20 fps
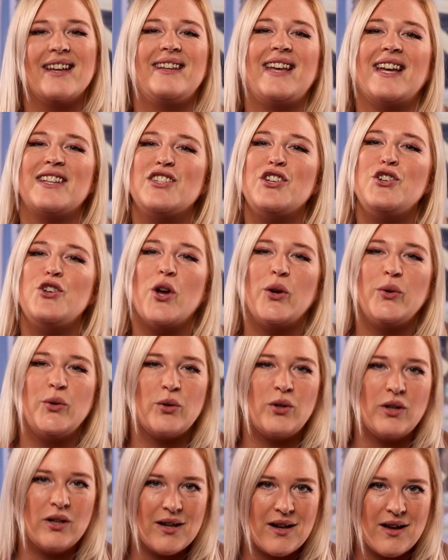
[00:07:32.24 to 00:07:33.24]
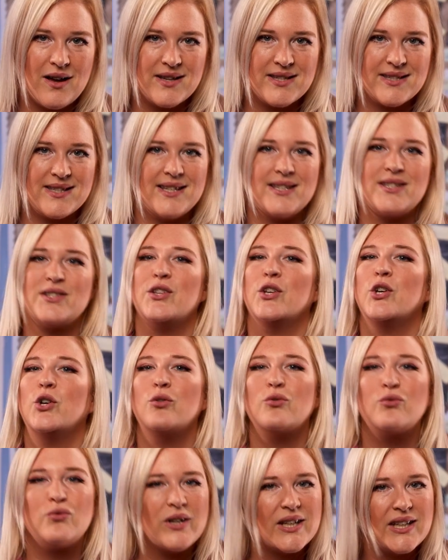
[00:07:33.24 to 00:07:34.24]
Get to know your classes, the
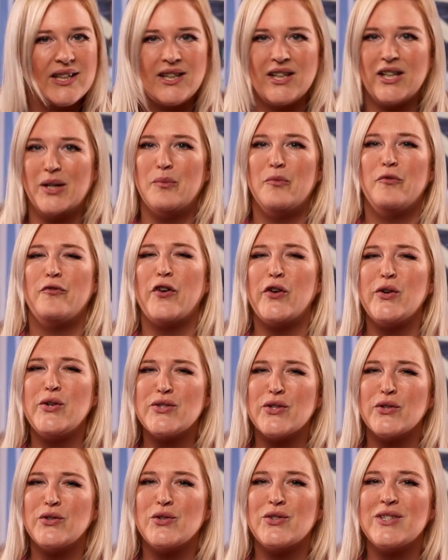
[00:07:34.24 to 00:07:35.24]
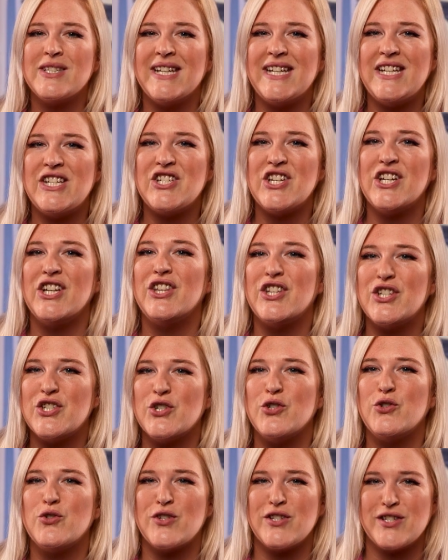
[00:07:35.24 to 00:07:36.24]
curriculum, focus on your teaching and the
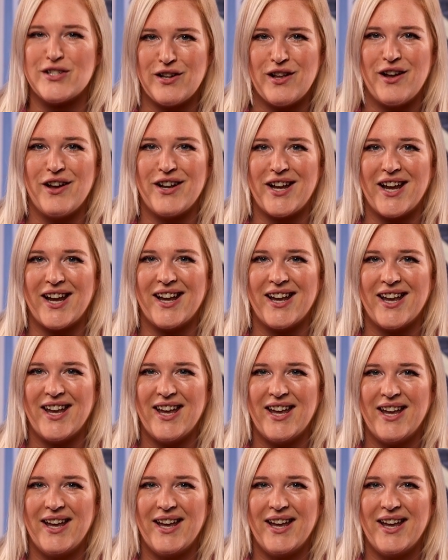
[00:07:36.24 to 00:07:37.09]
children's learning.